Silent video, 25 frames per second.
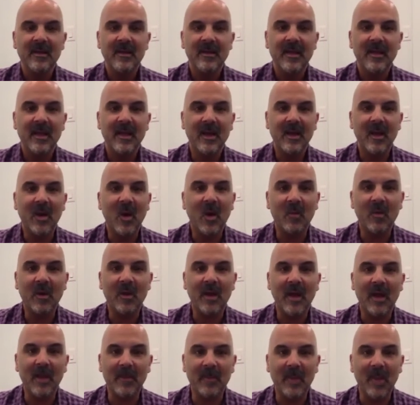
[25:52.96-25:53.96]
hit a home
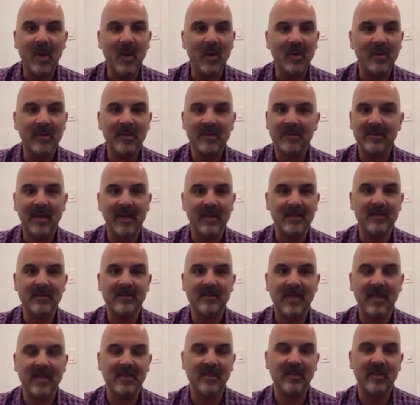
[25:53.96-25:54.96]
run on both,
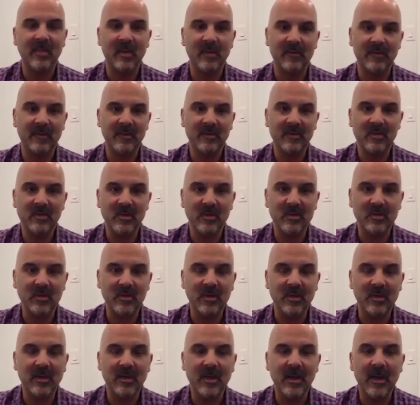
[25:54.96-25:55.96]
that's that's a perfect
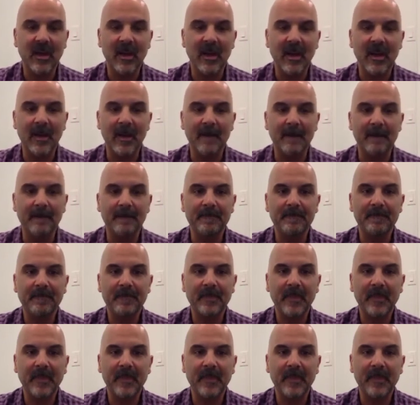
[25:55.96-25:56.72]
surgery. Um,